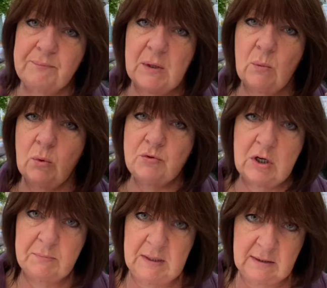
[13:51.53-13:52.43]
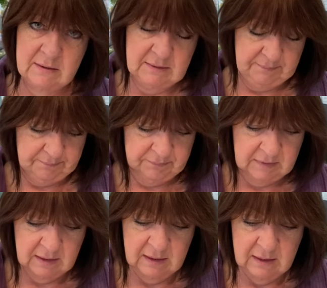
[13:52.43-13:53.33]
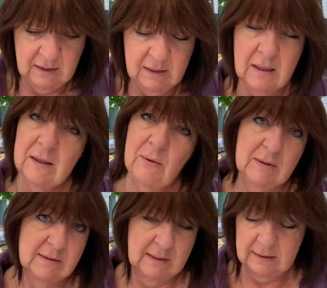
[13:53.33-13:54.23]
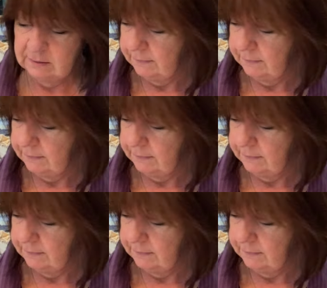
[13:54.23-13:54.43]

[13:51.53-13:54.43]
wardrobe needs. You understand.